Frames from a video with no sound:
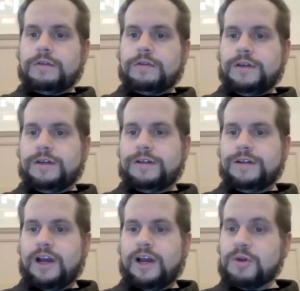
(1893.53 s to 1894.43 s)

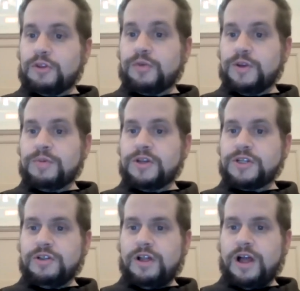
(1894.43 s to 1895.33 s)
How about
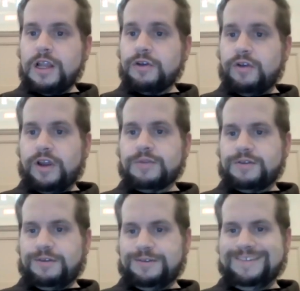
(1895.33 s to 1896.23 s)
three-dimensional holograms?
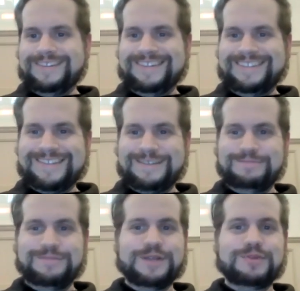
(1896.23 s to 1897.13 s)

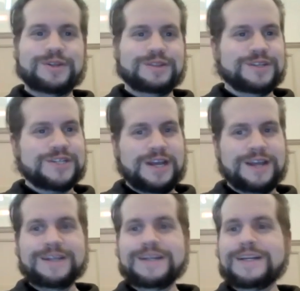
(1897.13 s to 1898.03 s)
Somebody put in the chat.